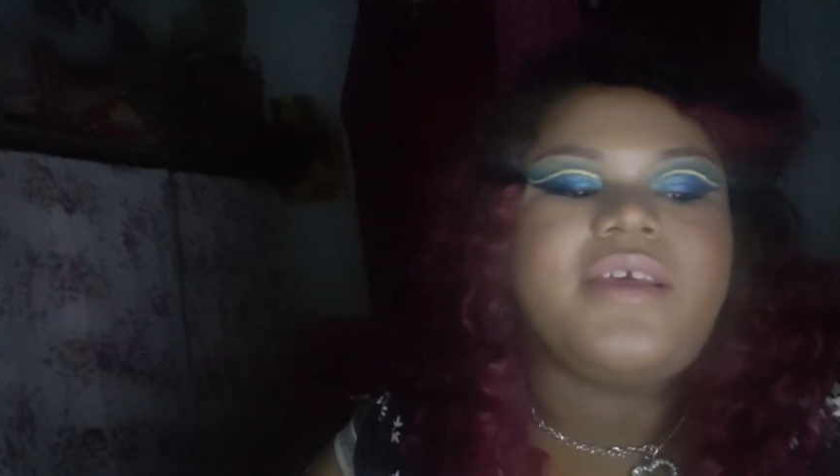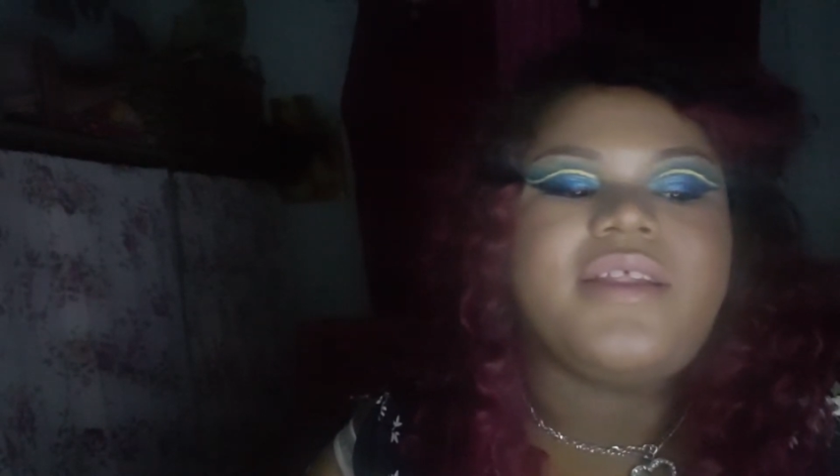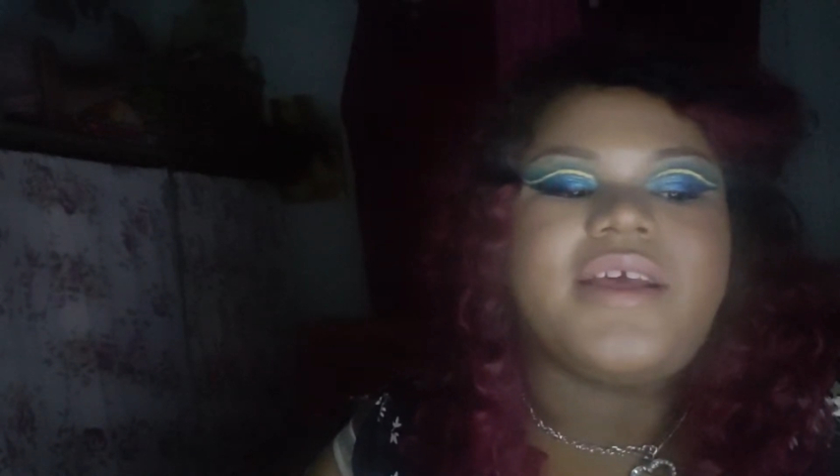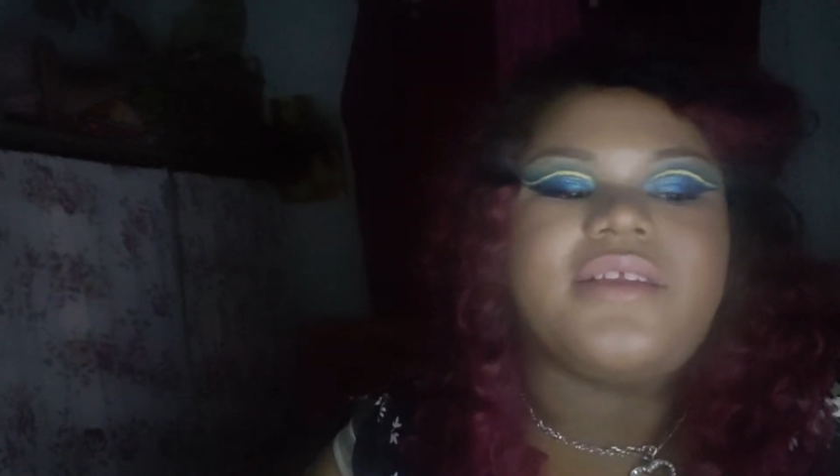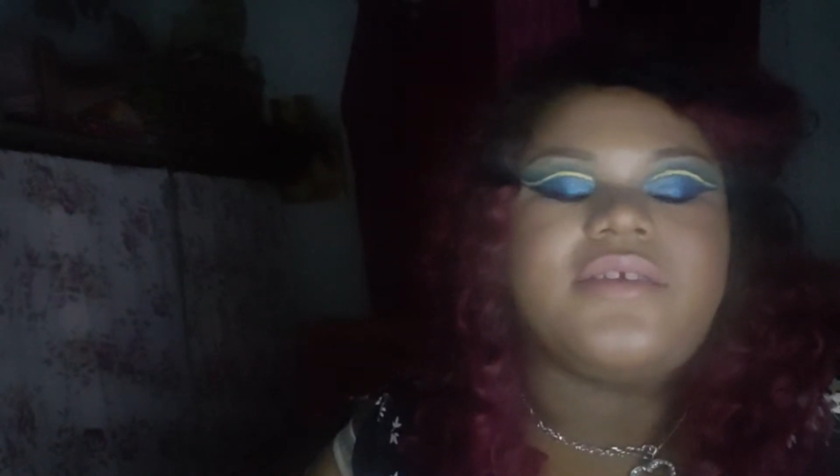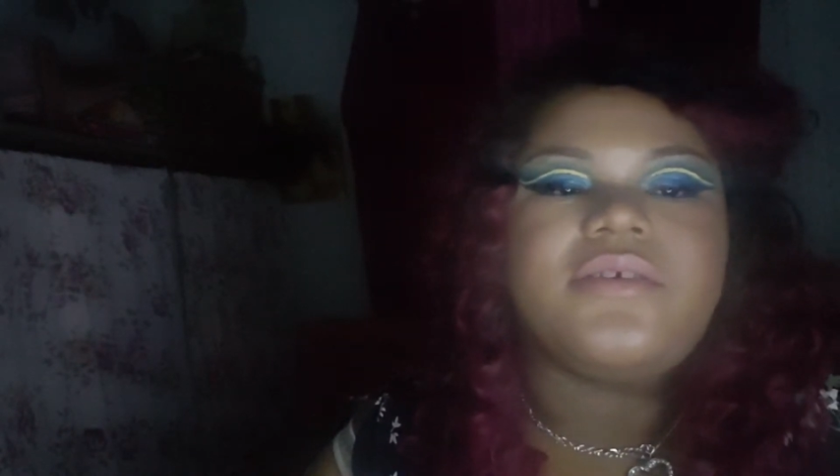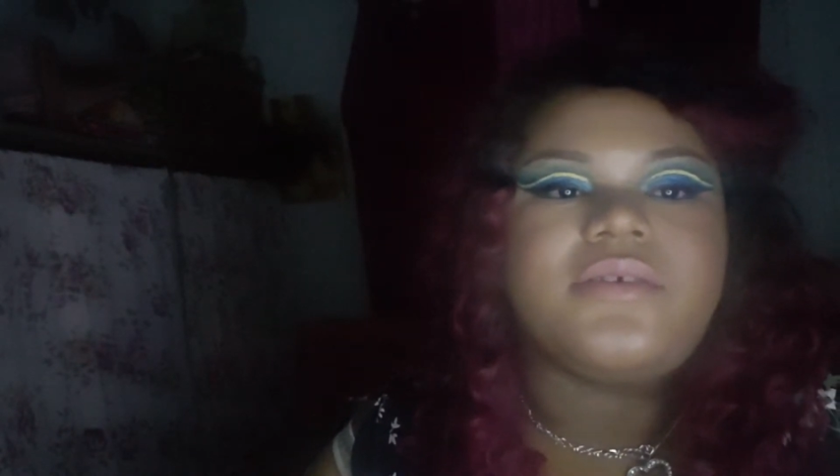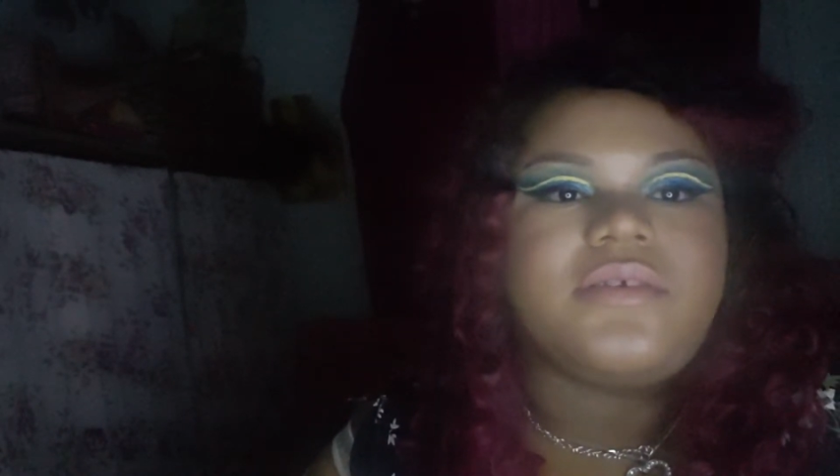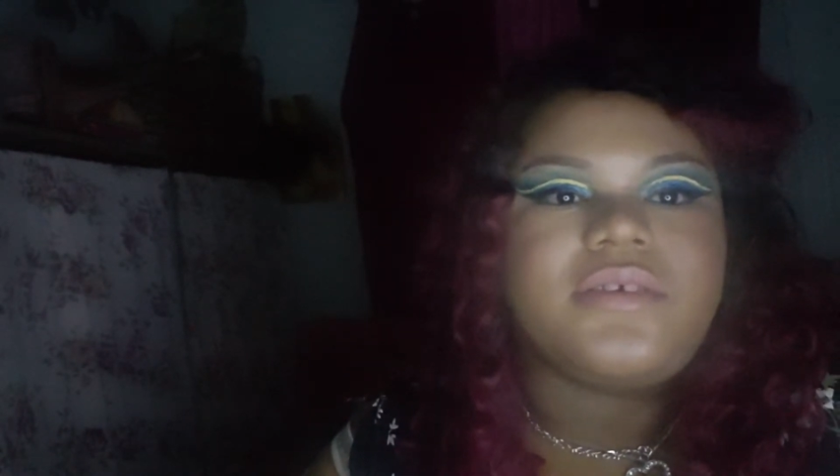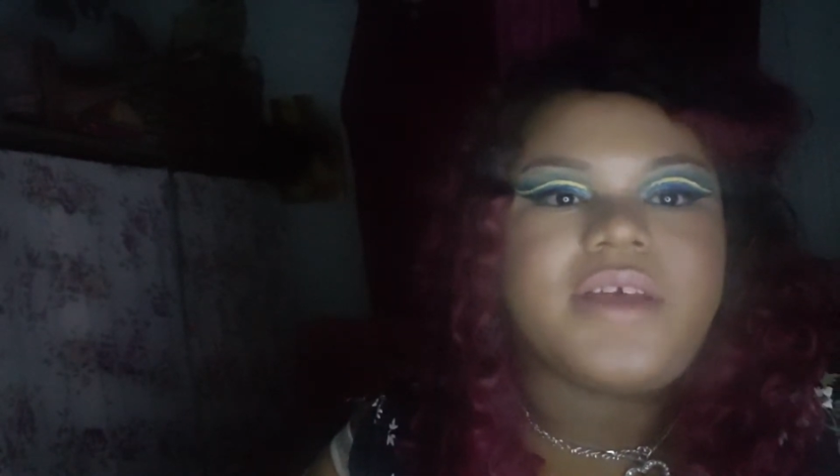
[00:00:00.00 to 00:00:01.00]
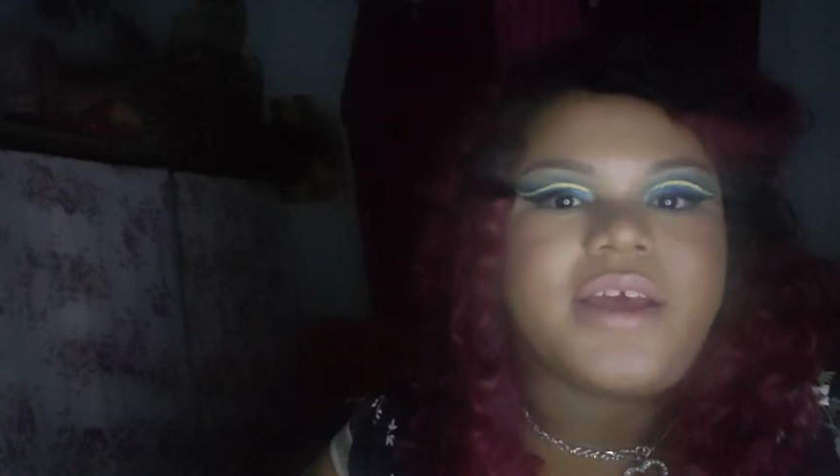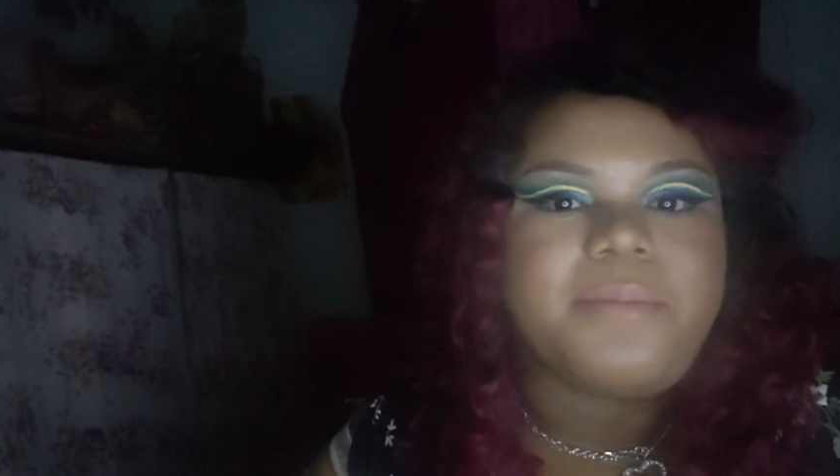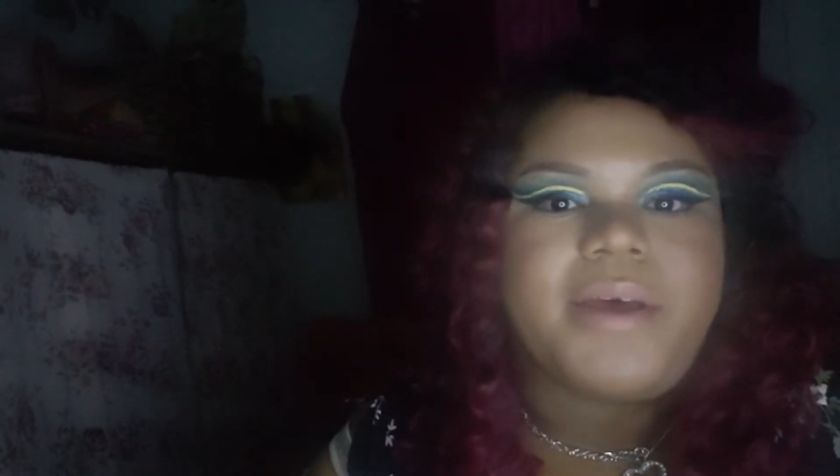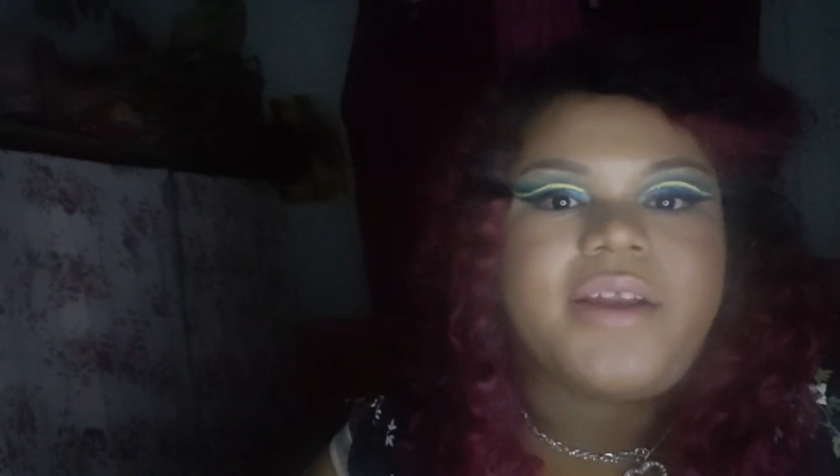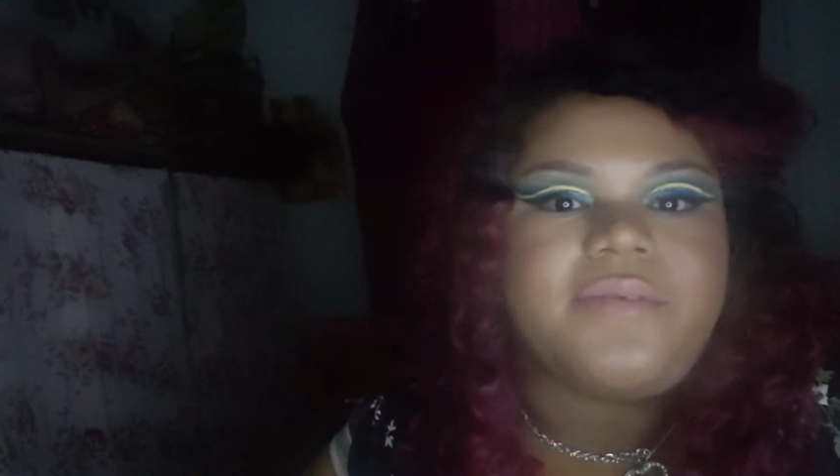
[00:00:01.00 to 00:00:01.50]
like, dude, you're like a
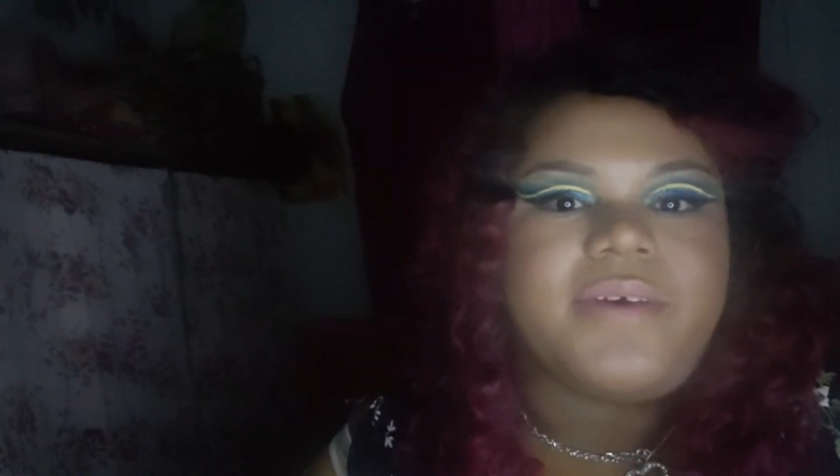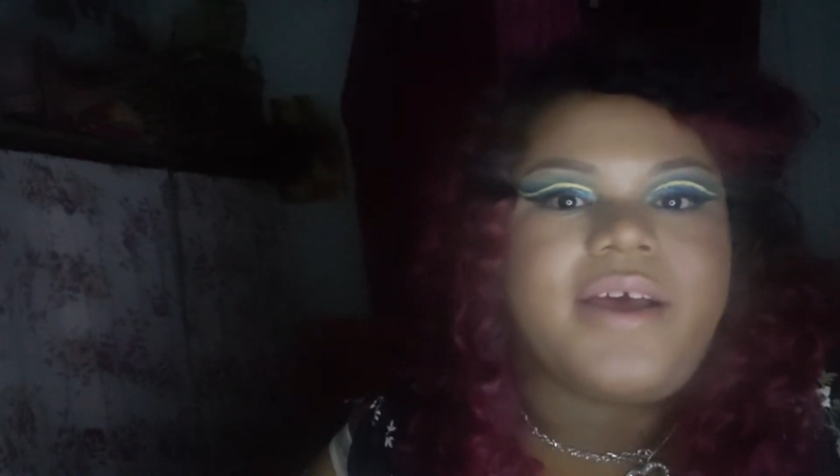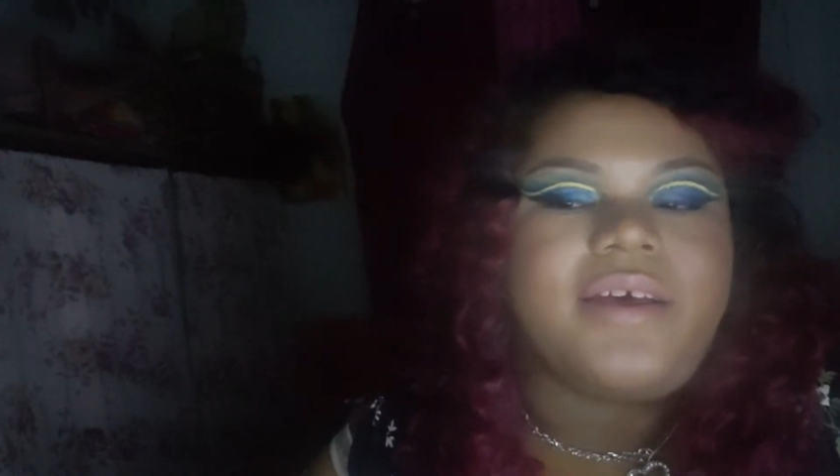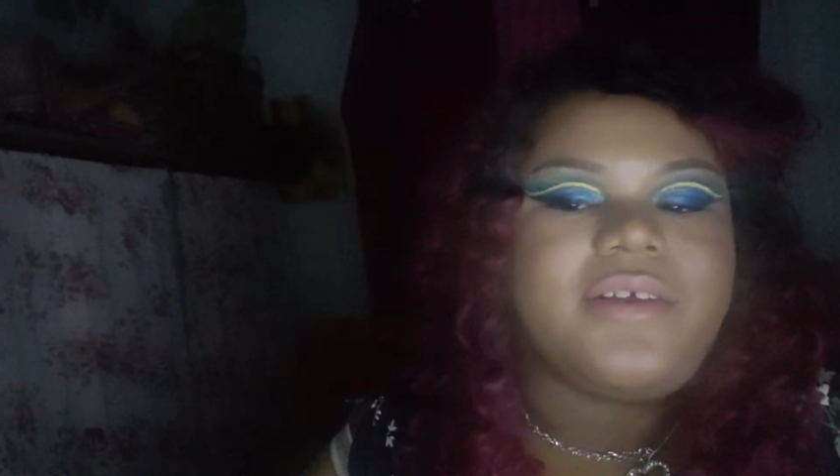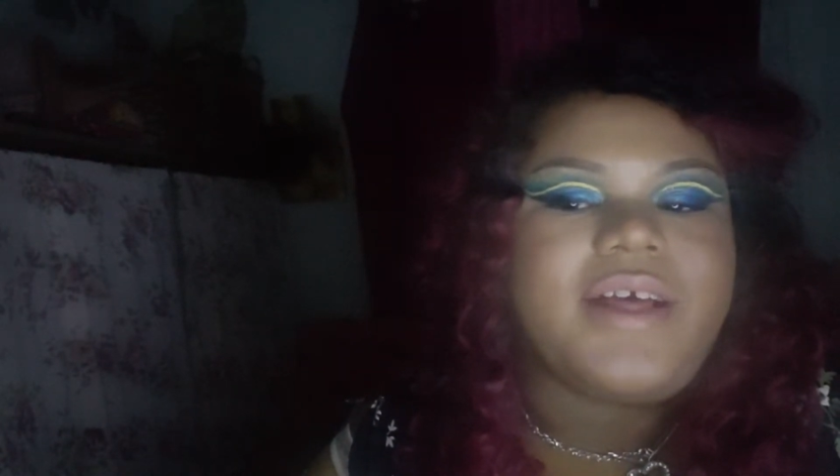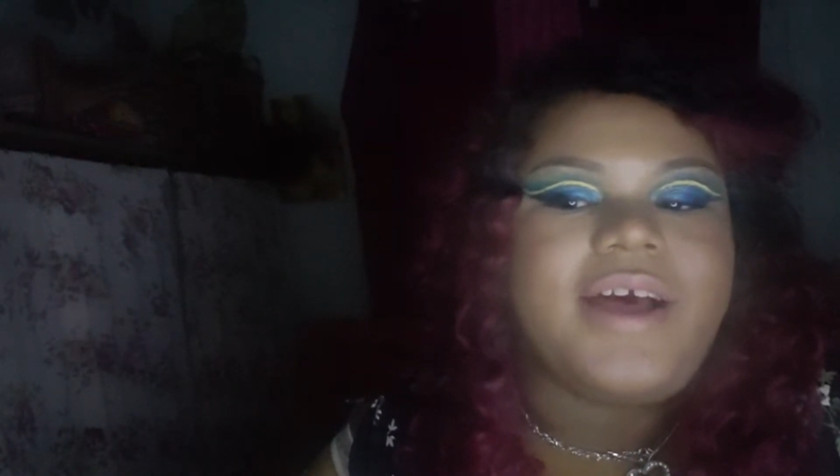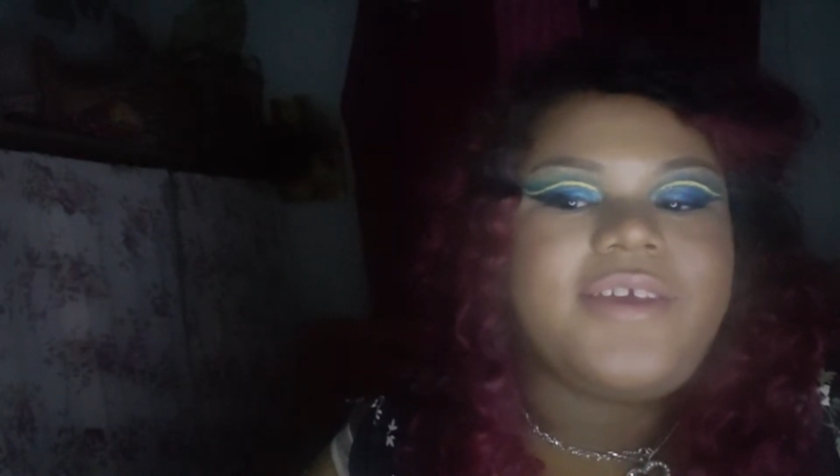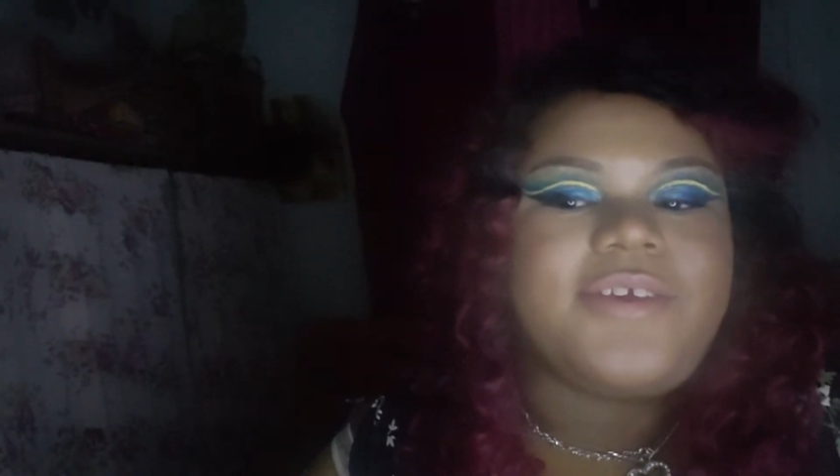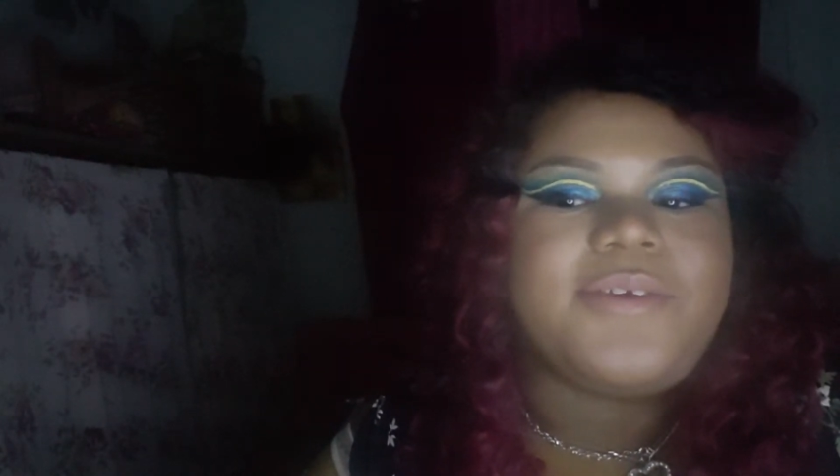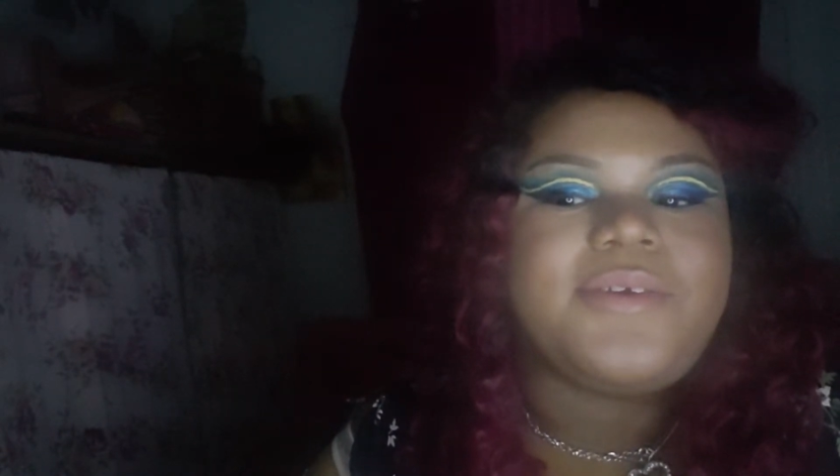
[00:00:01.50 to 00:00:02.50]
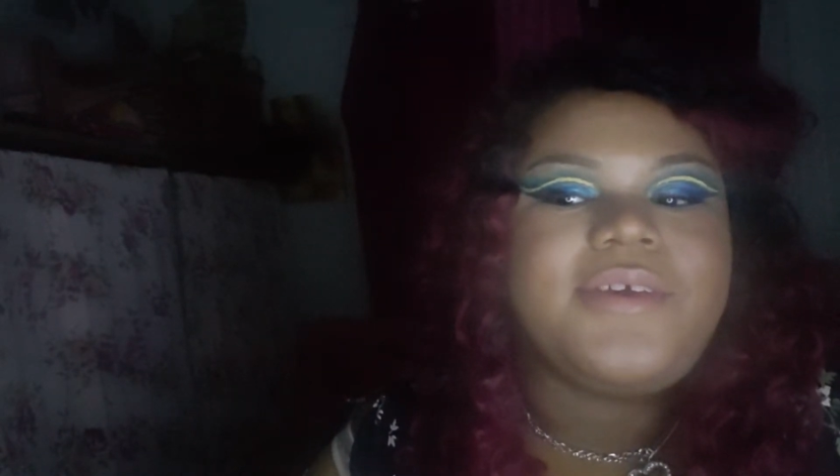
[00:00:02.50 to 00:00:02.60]
pedophile, how you